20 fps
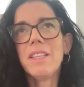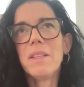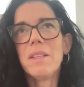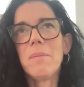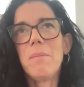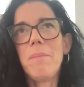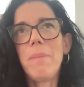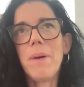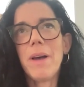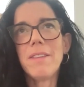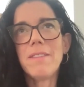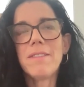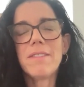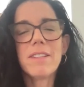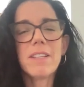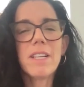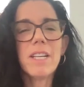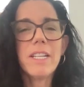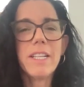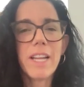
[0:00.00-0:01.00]
the best
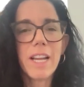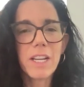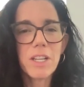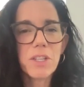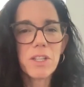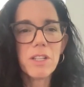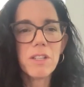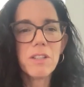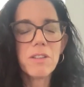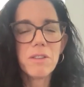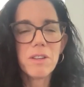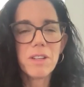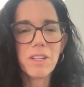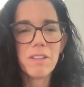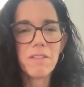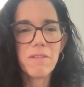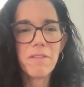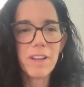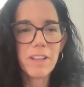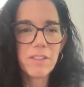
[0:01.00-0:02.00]
connection to an
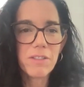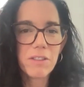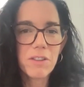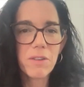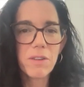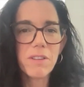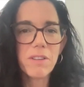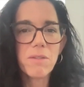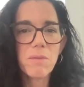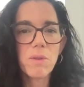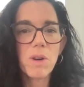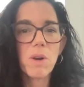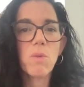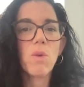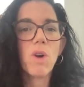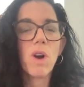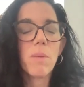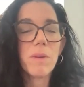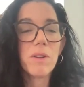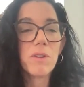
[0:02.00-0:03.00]
investor is through a
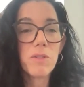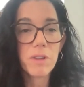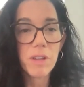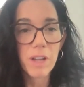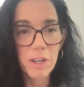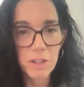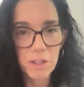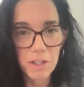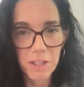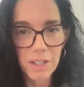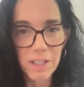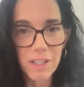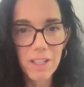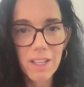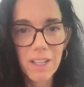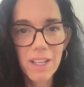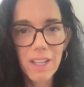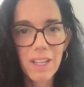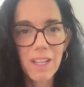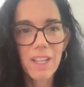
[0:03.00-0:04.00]
warm introduction.
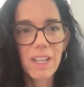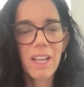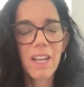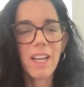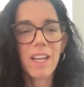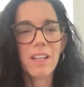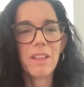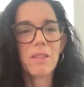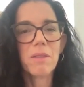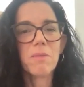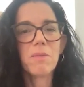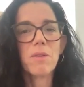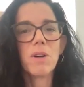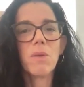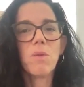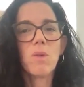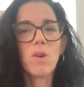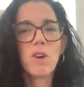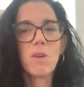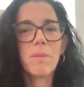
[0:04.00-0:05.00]
And through
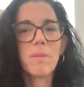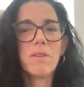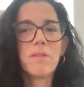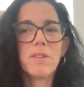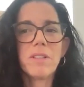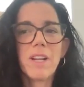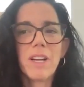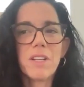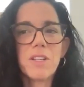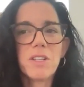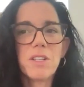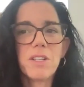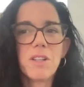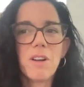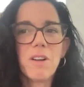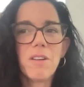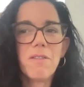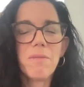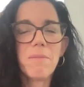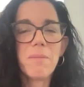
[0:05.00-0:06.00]
a warm introduction
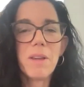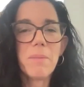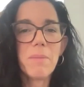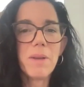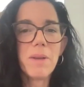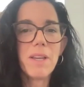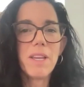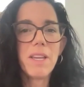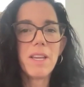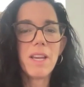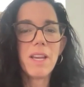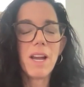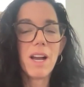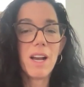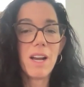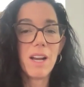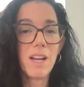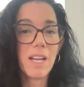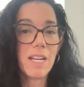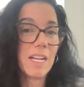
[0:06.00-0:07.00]
of maybe
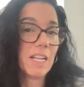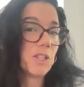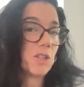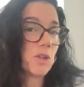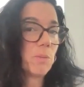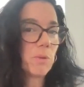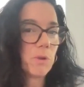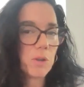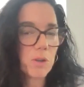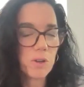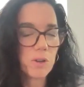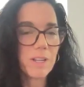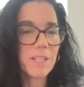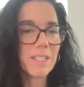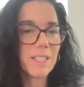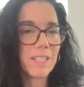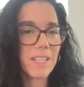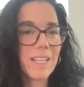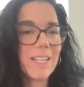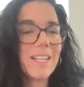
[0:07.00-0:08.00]
an entrepreneur
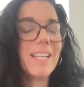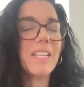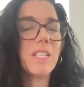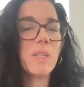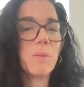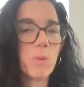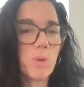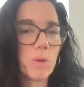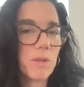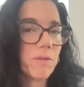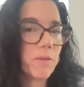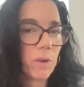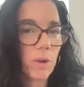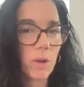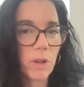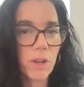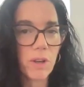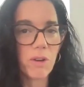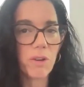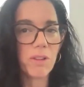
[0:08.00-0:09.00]
in his
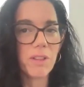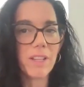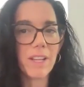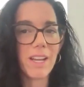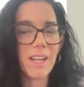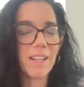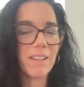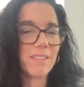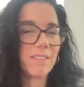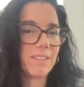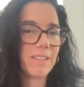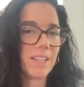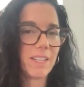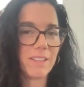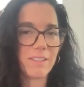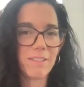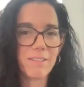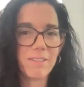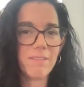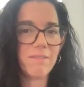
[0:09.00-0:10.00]
portfolio
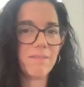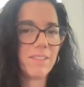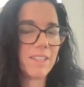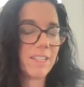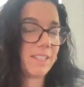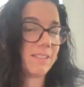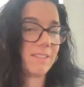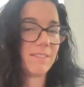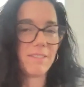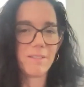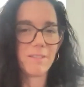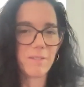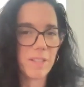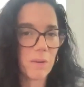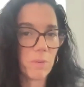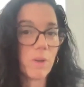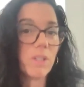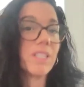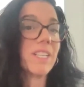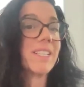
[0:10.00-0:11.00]

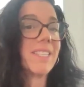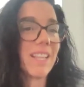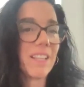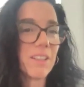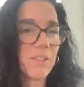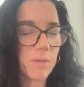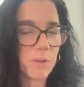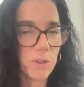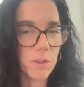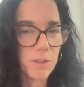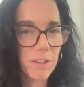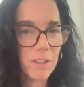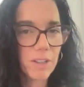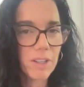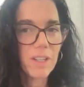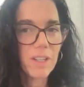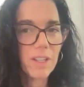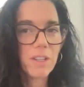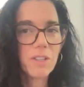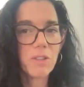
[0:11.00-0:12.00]
that was successful.
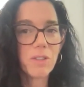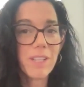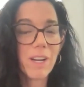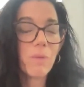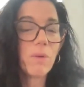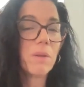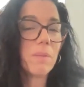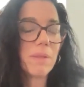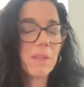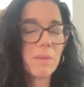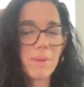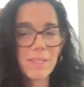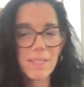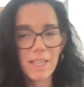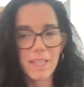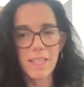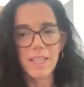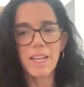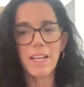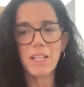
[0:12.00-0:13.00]
So that would be the best.
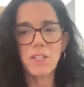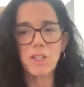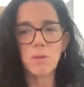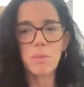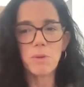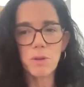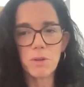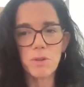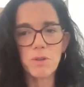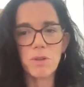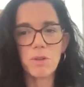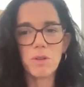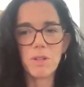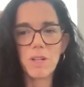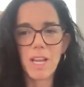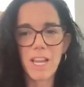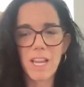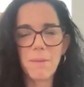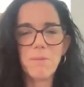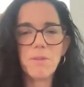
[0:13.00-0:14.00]
I think entrepreneurs should
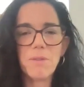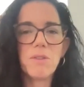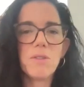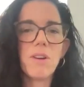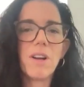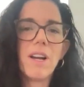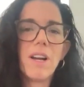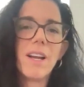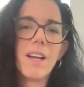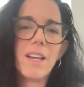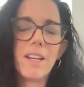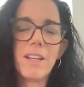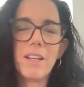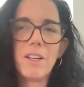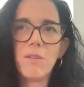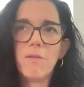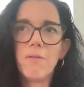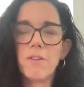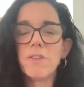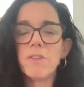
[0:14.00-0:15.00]
aim to try,
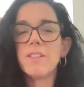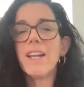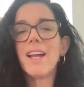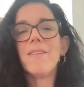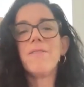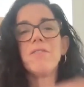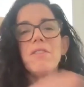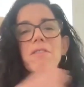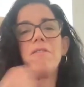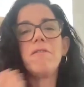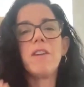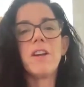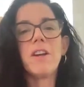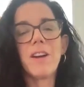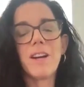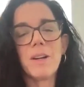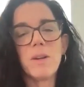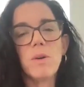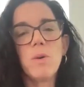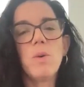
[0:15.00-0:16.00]
first they have to
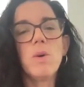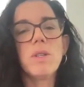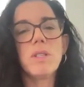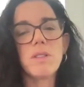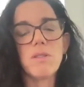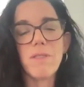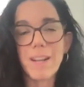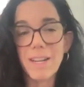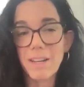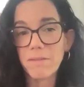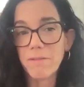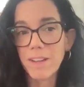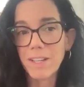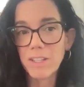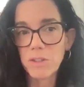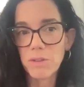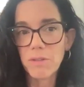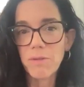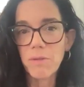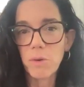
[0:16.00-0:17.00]
figure out who is the right
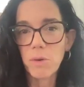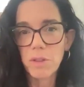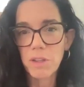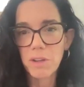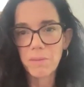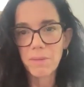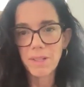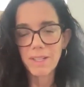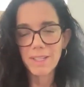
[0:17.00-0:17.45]
investor for them. And